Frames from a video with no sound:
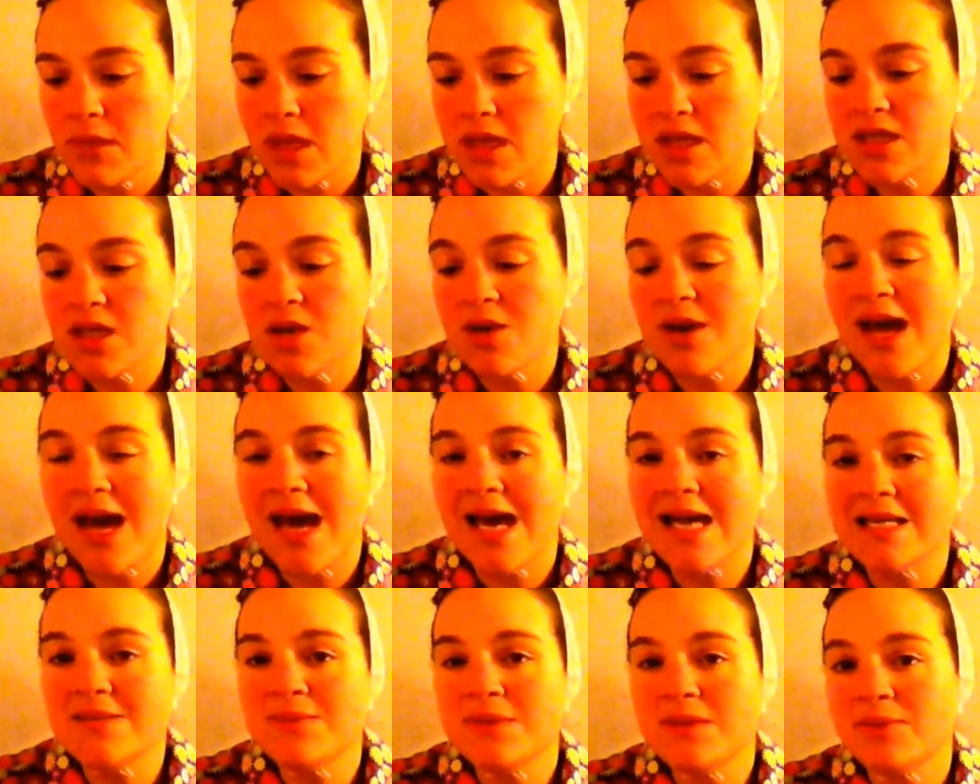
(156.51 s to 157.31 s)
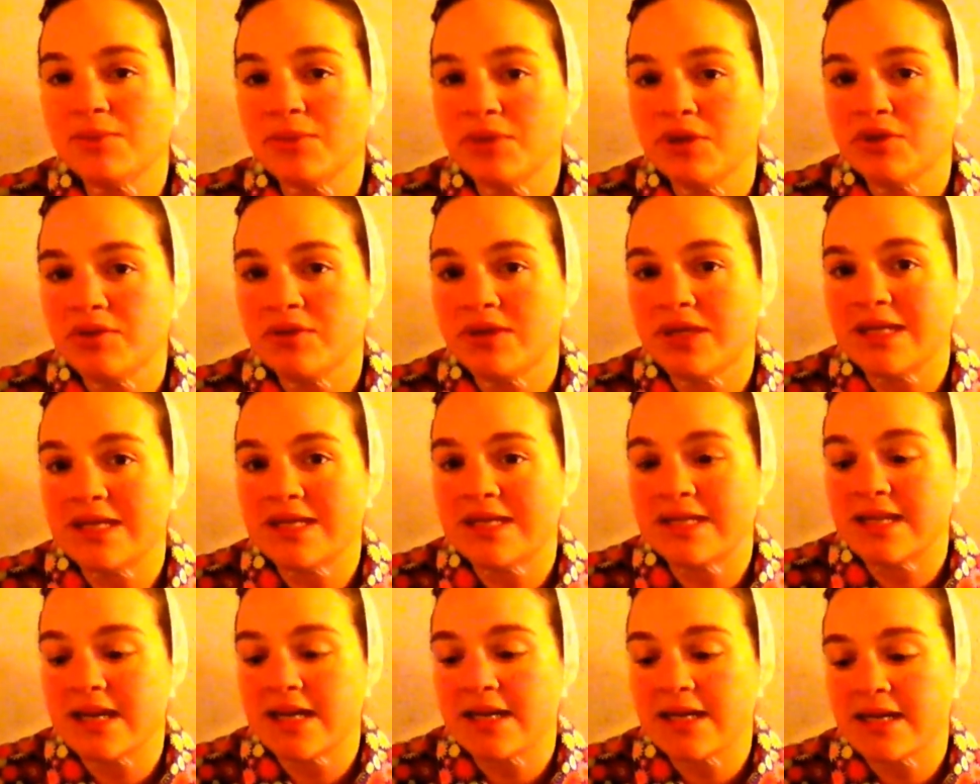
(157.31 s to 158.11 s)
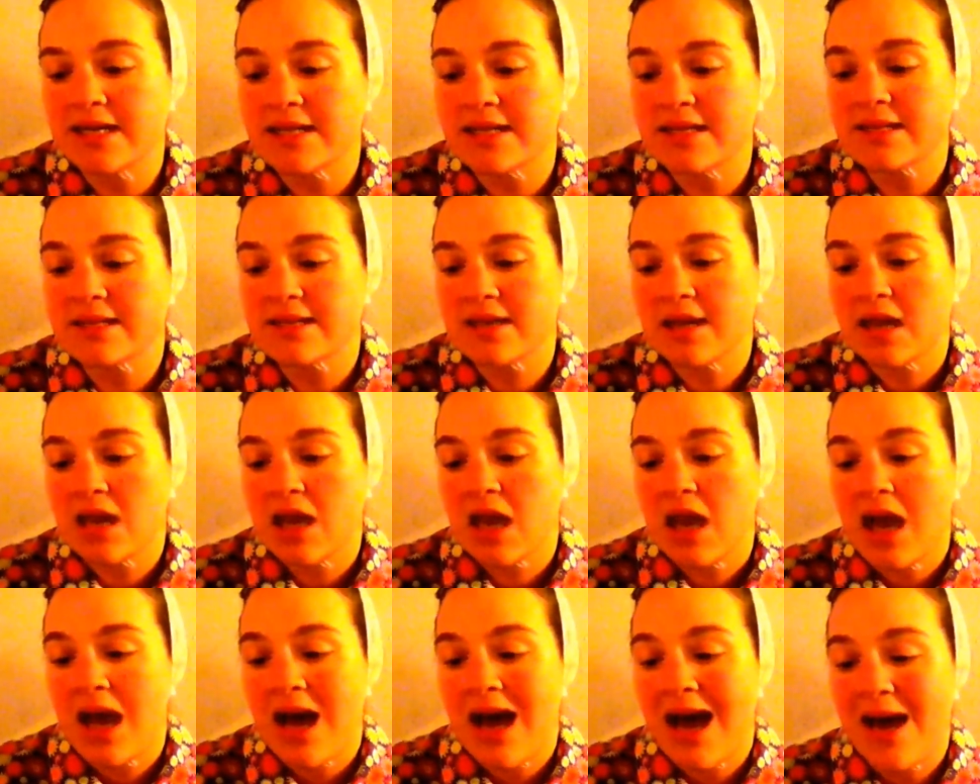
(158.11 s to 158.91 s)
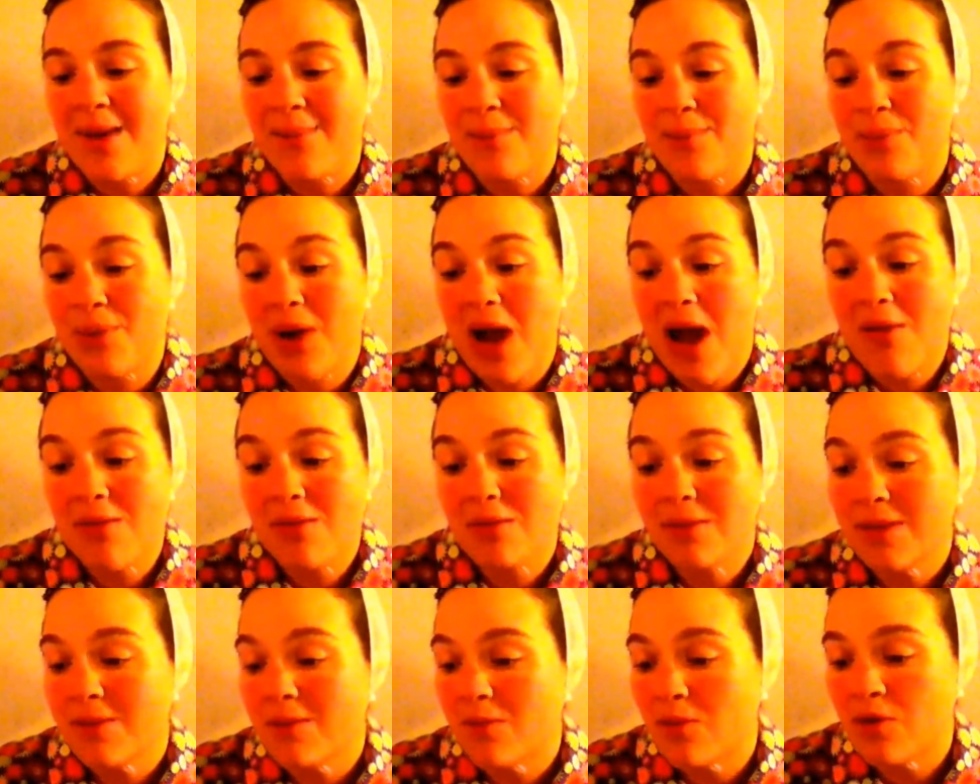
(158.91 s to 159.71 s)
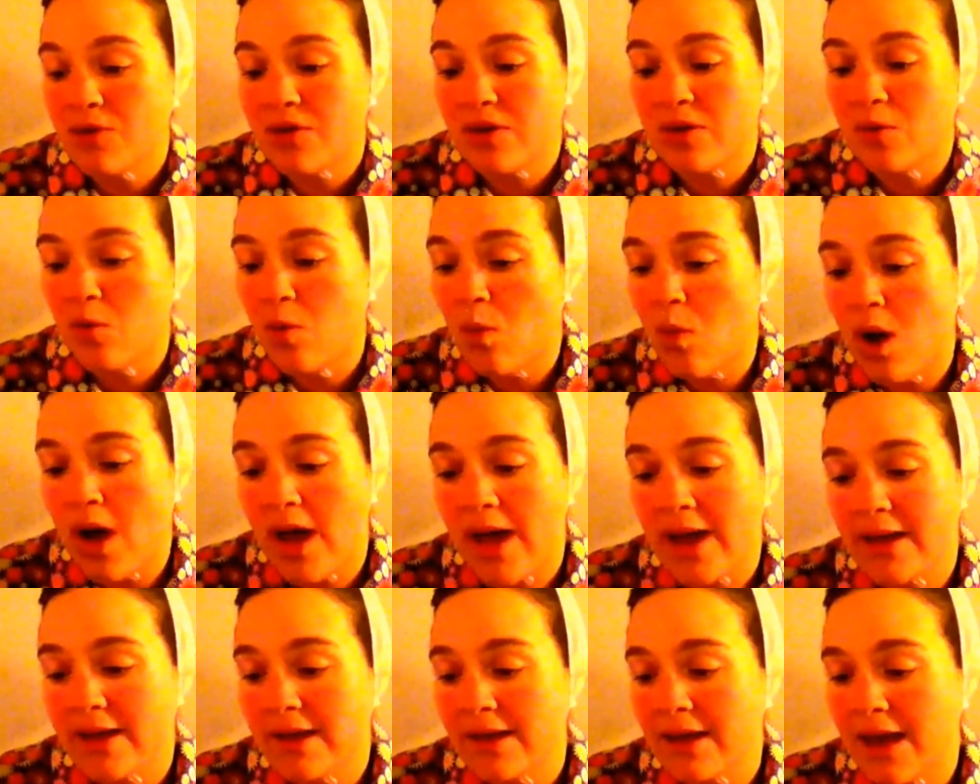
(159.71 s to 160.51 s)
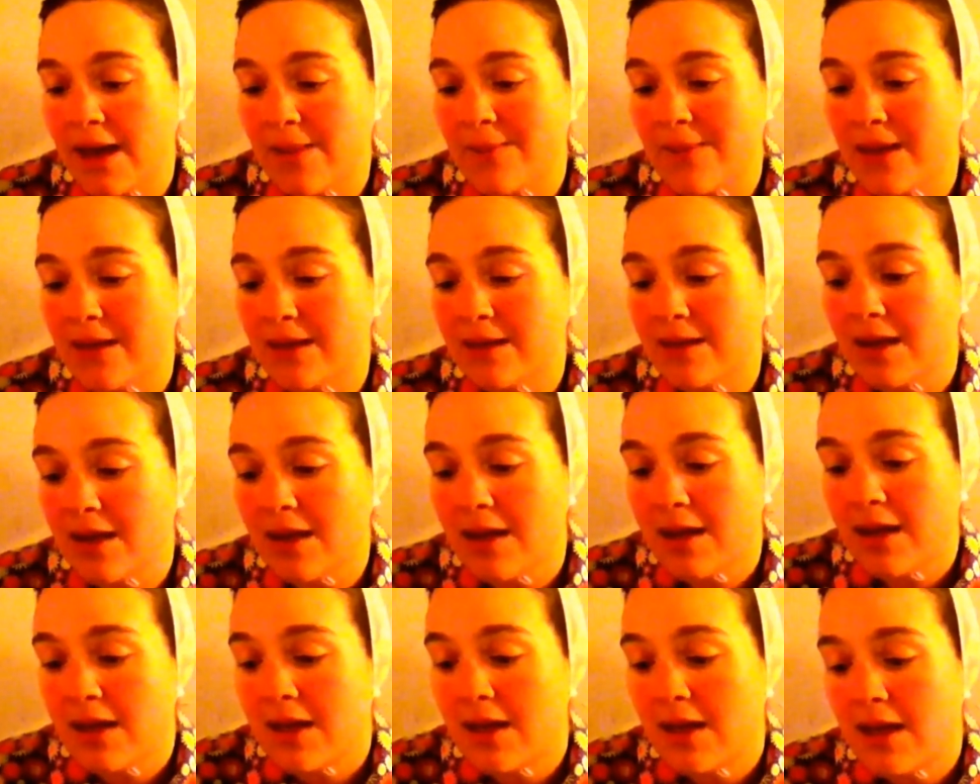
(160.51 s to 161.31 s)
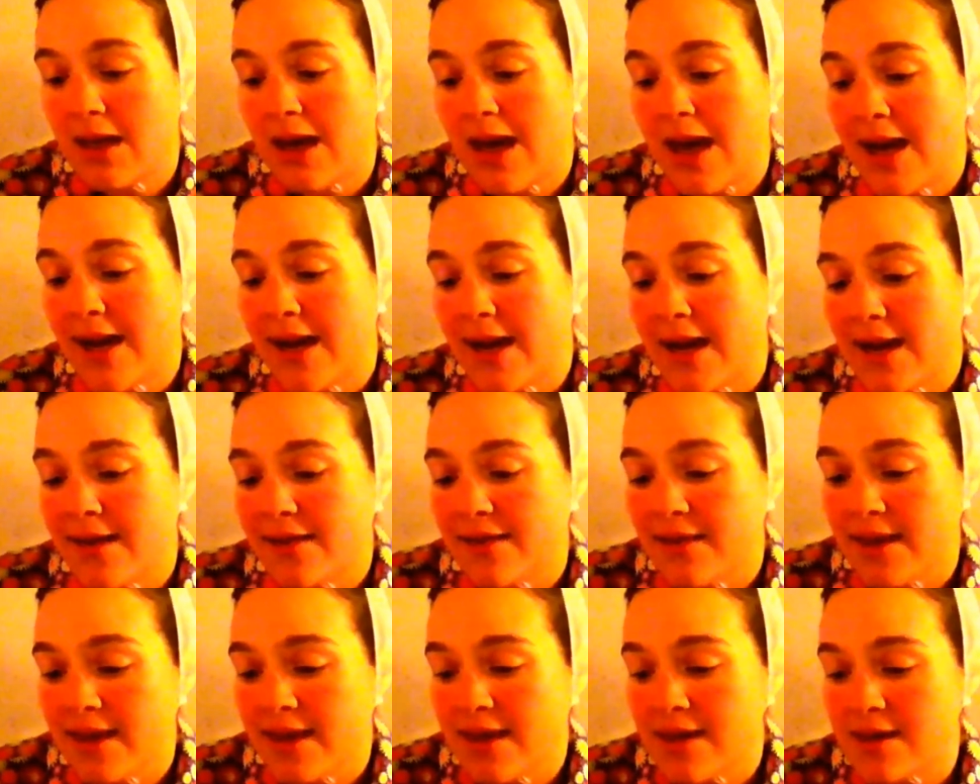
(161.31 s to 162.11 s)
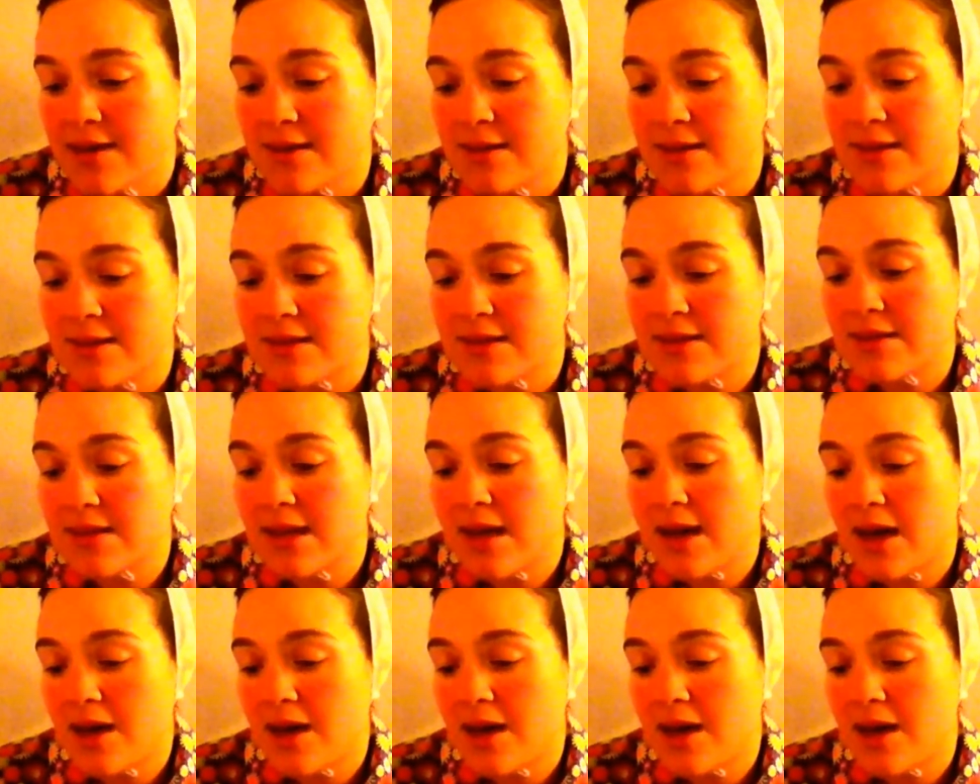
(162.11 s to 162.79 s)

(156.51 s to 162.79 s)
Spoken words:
So it has been proven in studies. I probably more than one. I mean, I think it's